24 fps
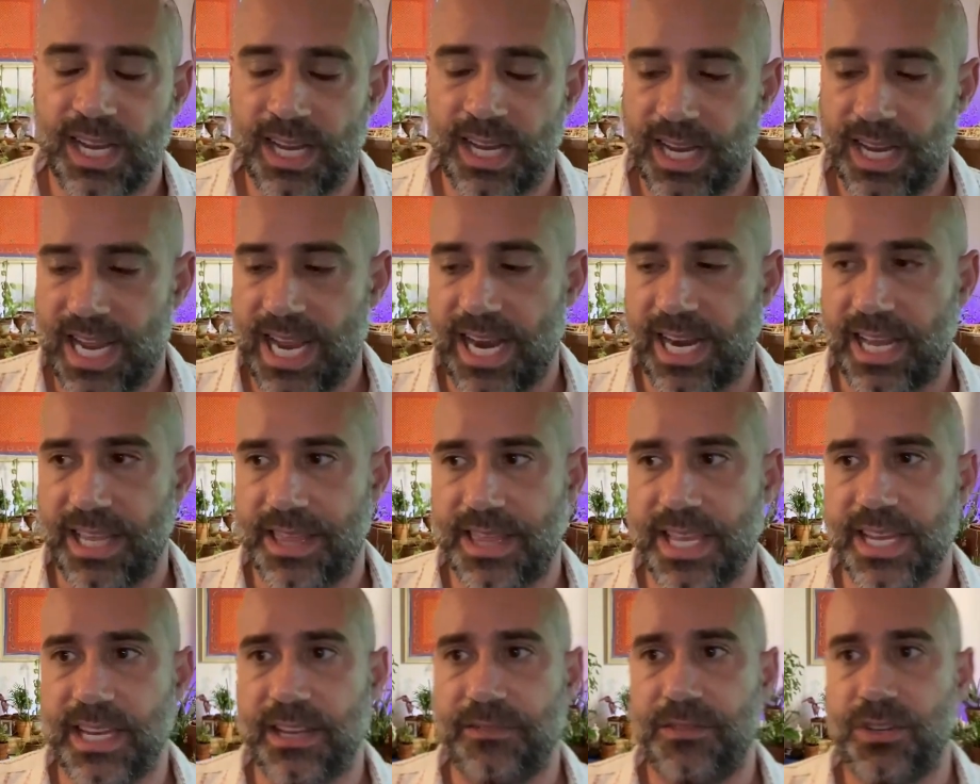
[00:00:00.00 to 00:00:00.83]
And I
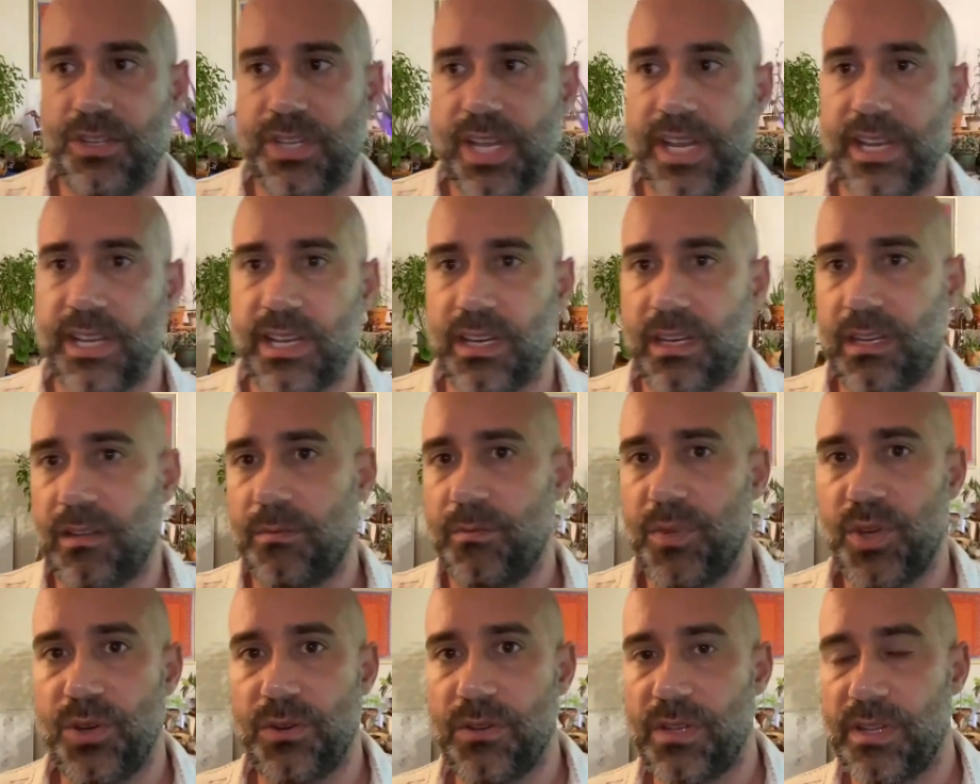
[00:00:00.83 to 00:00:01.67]
think if you take a
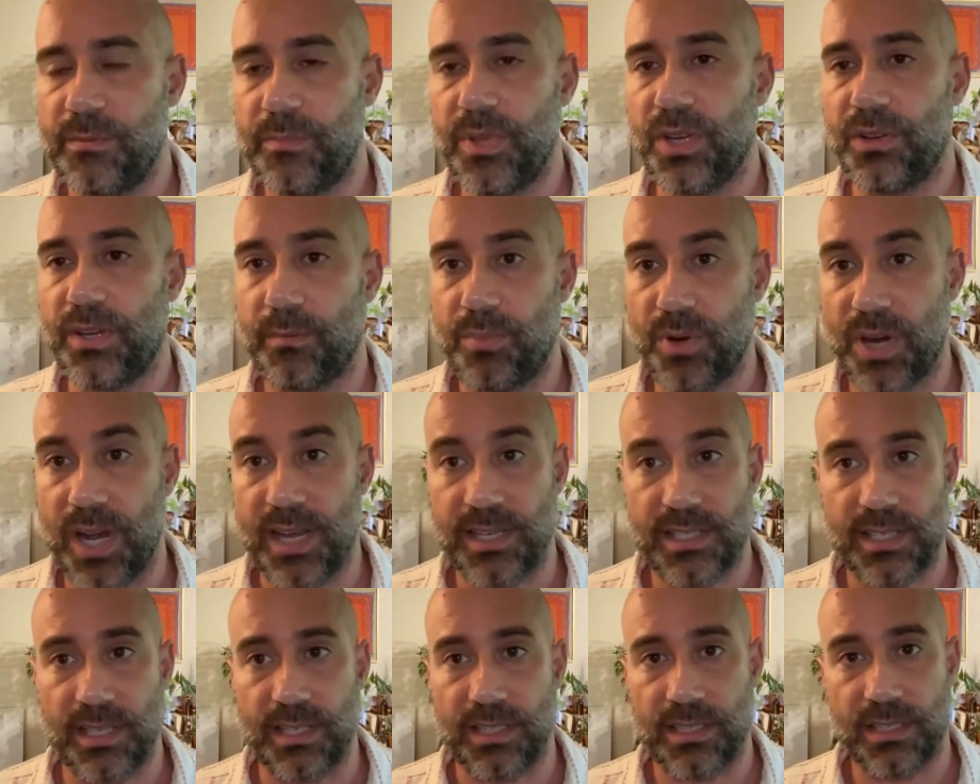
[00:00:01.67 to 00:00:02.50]
community building
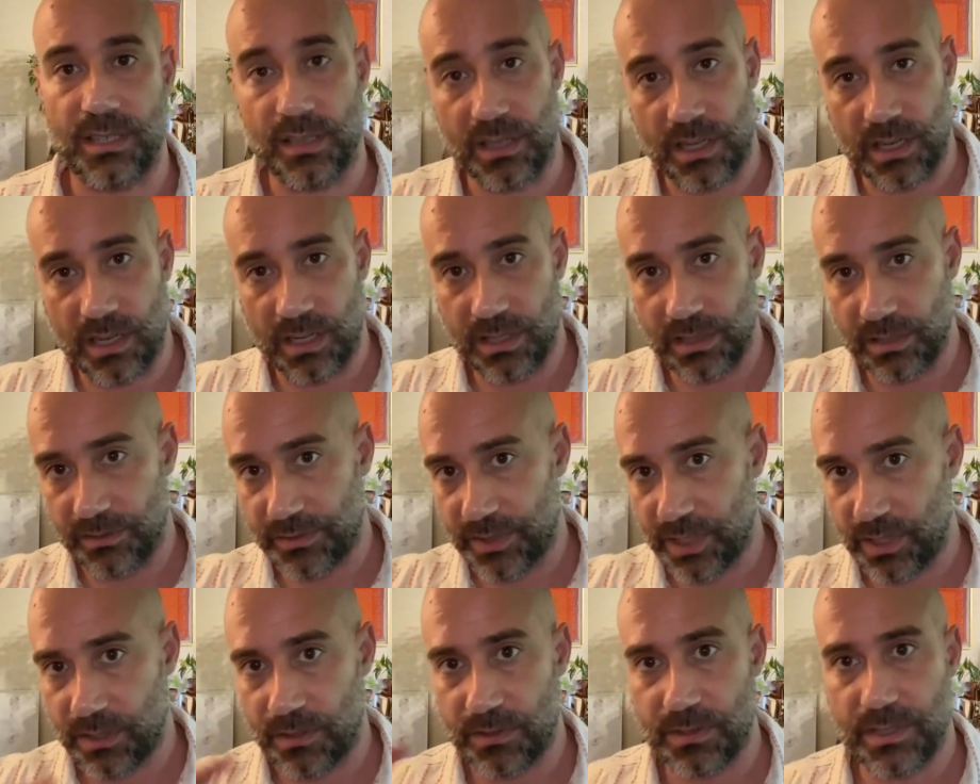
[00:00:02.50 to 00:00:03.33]
process to all of
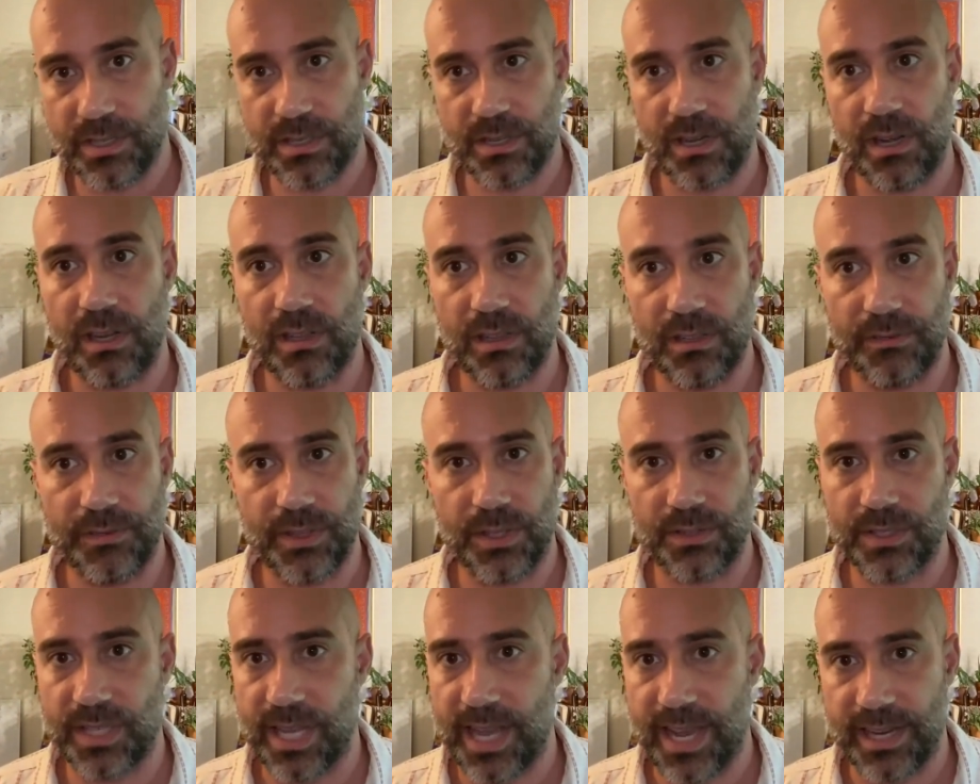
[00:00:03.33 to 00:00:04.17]

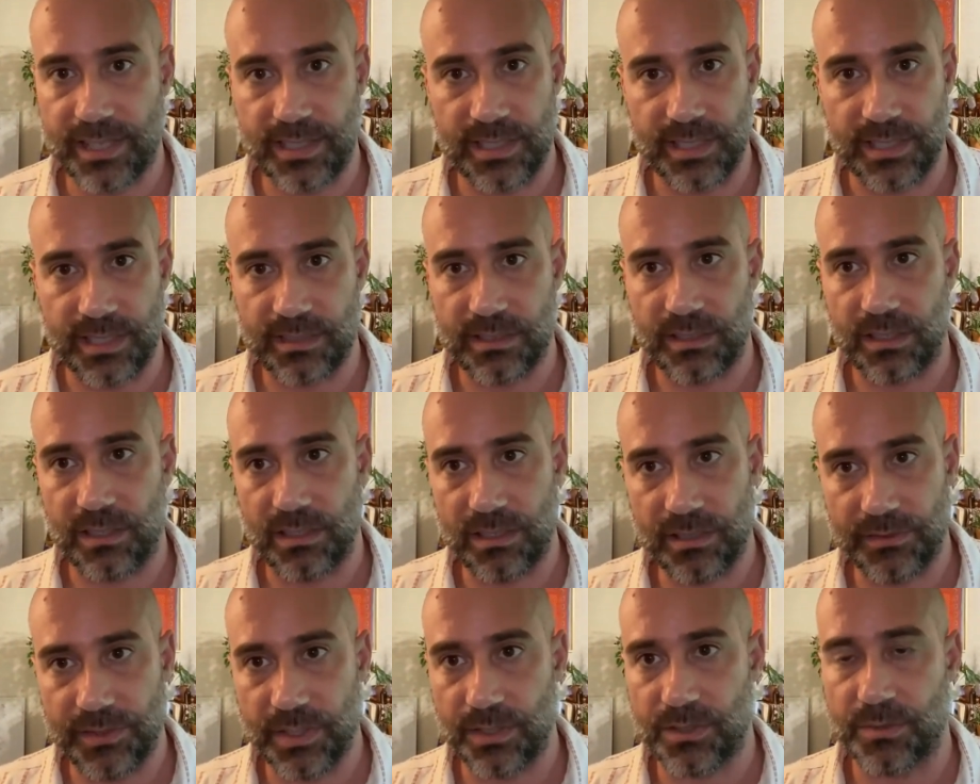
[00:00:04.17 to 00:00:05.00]
those tactics,
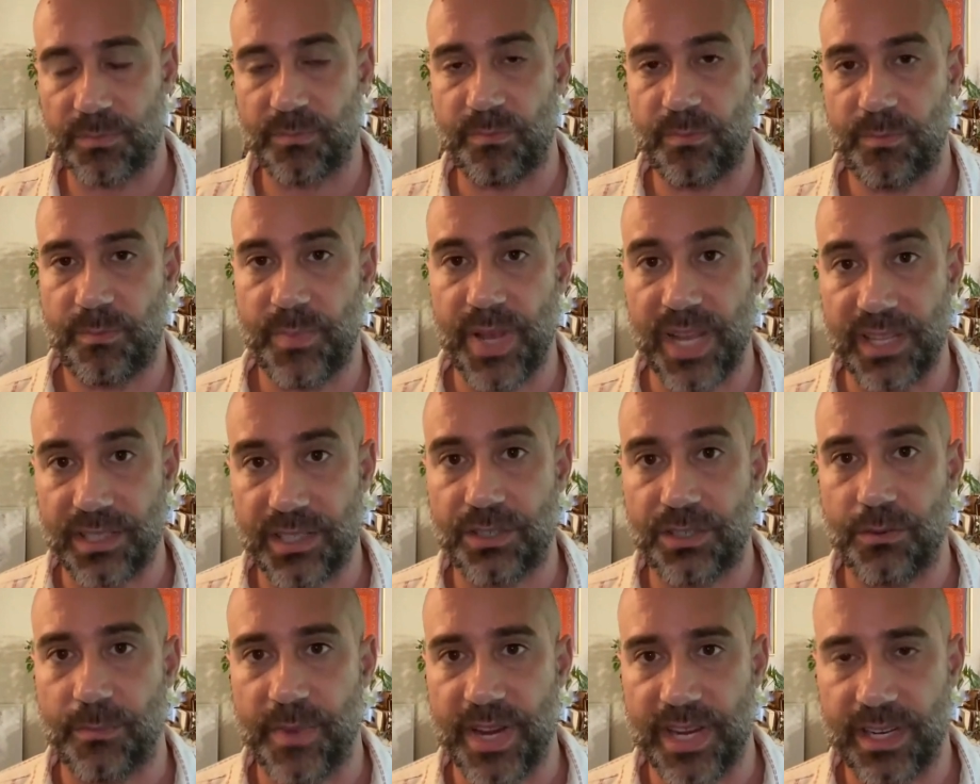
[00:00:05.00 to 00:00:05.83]
all of those
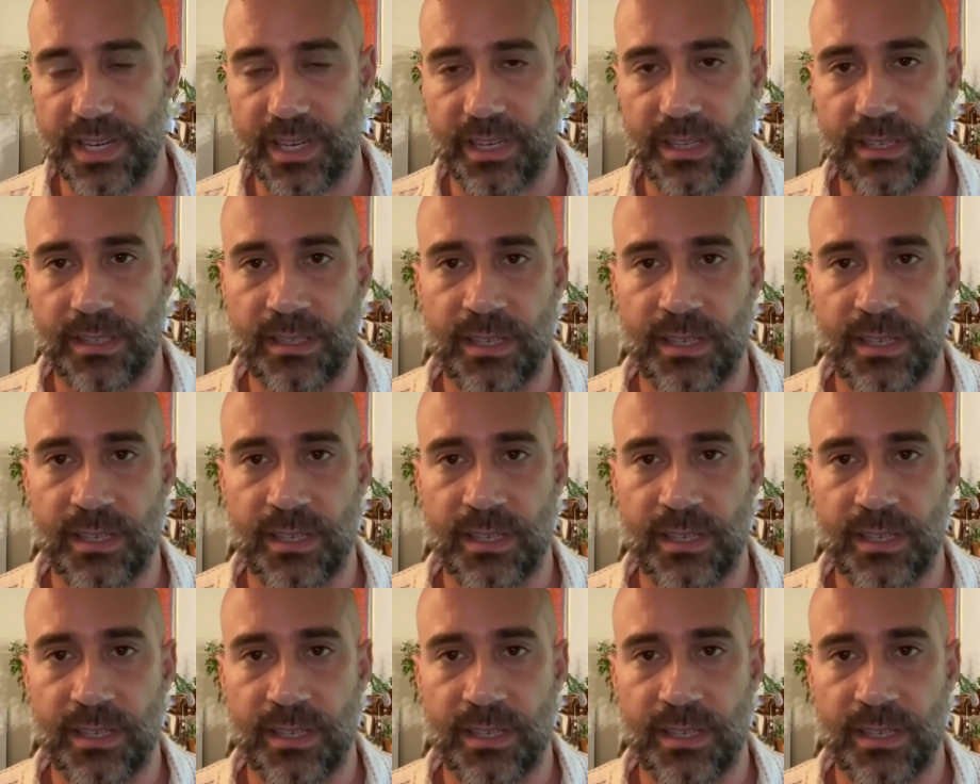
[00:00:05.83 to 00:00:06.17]
bets you're making,